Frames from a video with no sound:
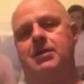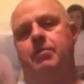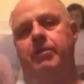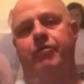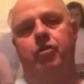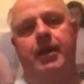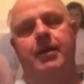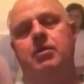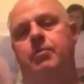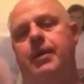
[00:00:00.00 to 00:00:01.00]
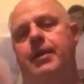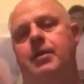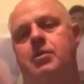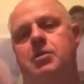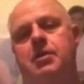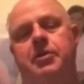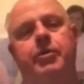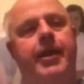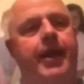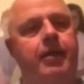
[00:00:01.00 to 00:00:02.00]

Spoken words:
I mean, if you're out and about and you can't